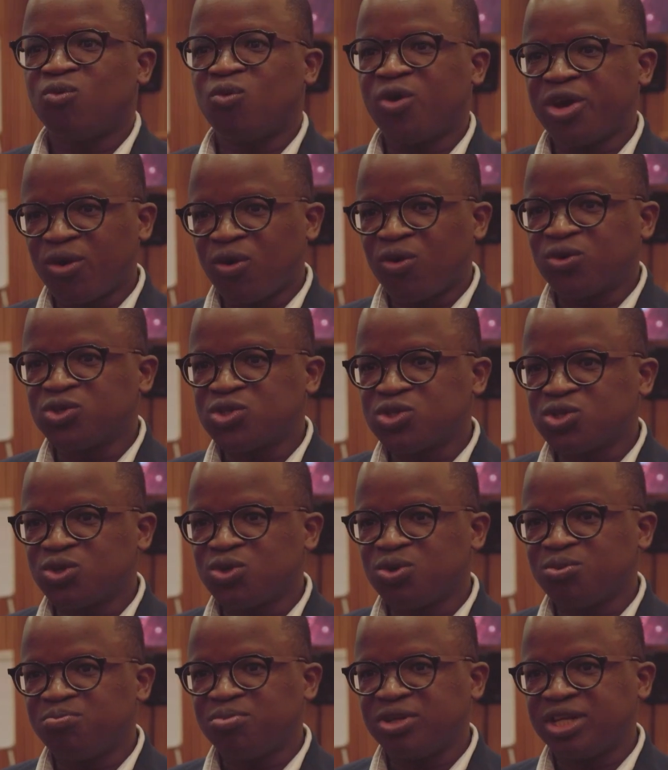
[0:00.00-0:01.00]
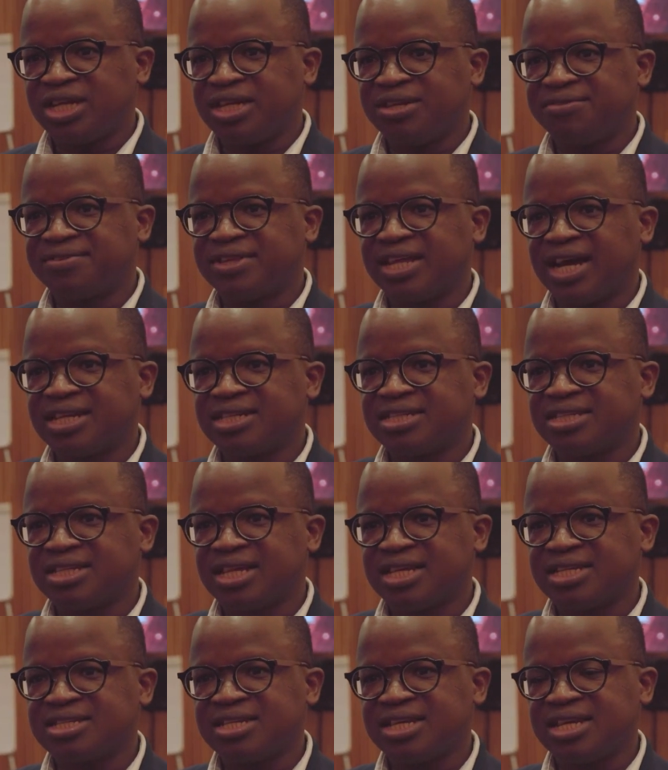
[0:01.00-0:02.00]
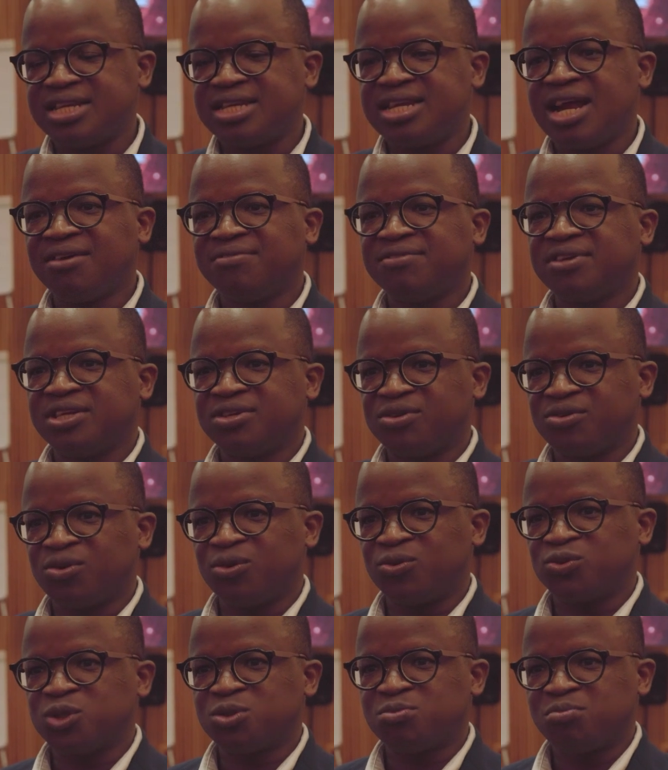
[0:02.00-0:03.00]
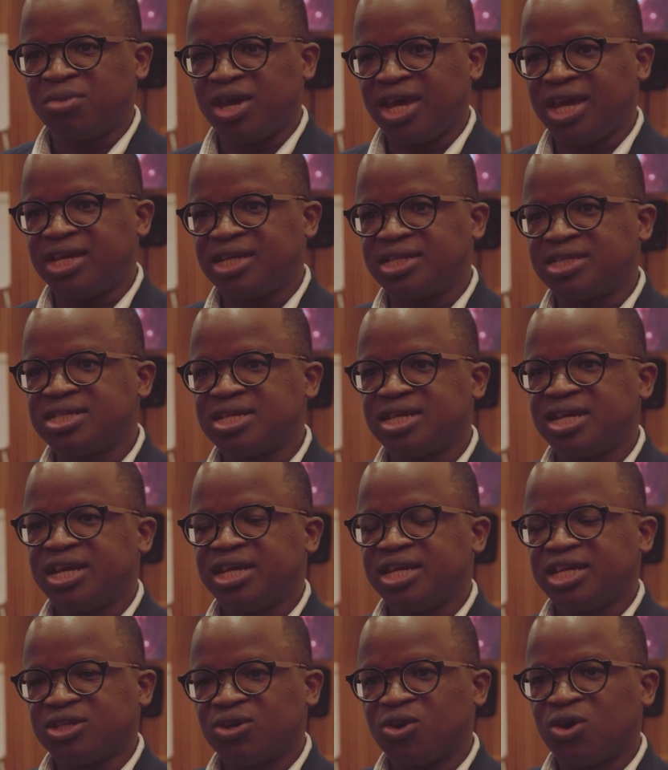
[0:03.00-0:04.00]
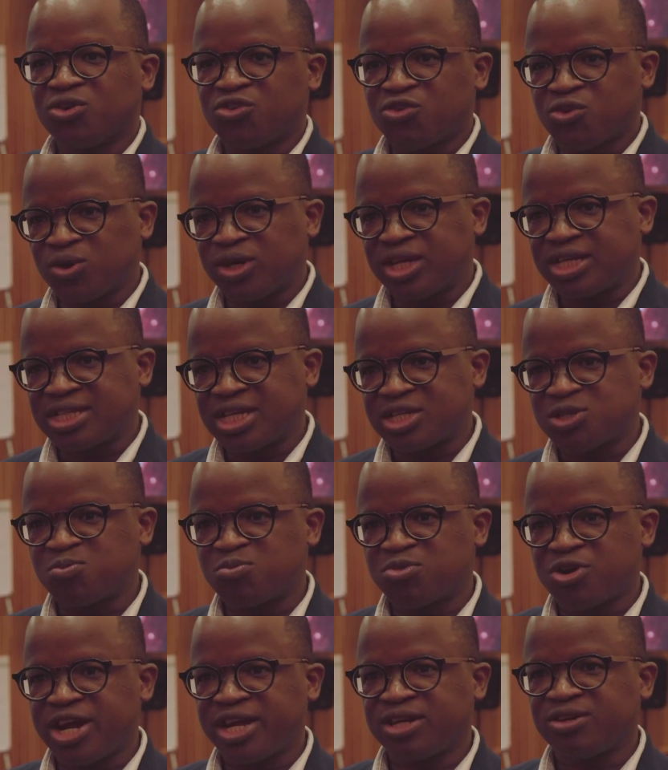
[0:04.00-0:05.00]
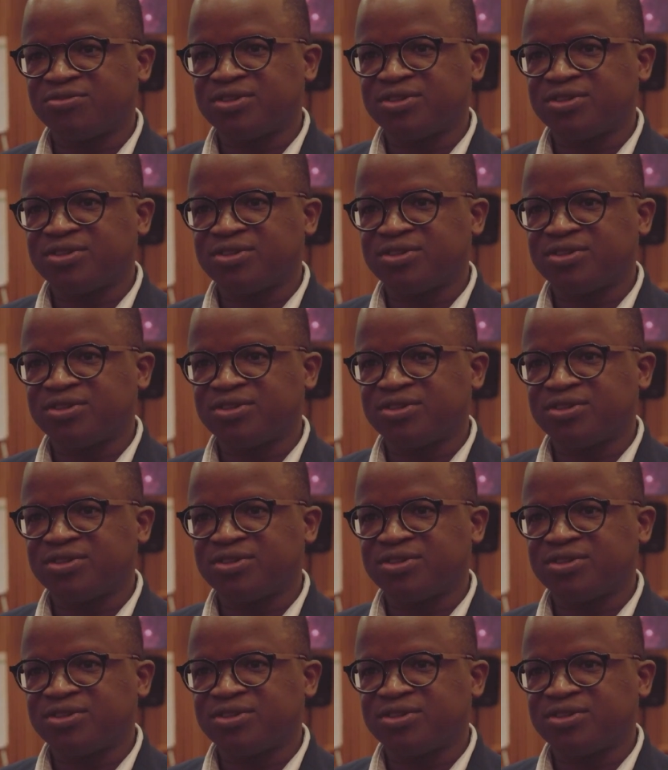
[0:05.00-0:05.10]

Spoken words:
We also believe that there's enough inroads made in controlling the spread